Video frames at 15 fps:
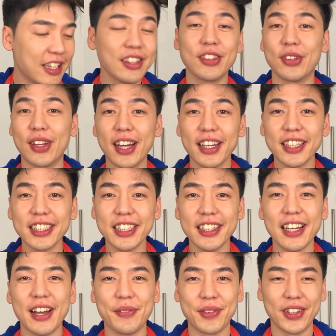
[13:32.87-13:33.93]
To garnish it,
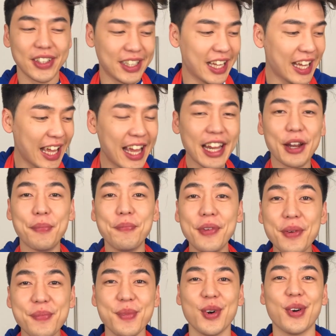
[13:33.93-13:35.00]
I'm gonna add a
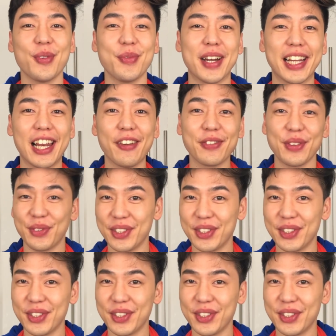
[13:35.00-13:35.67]
bit more of my leftover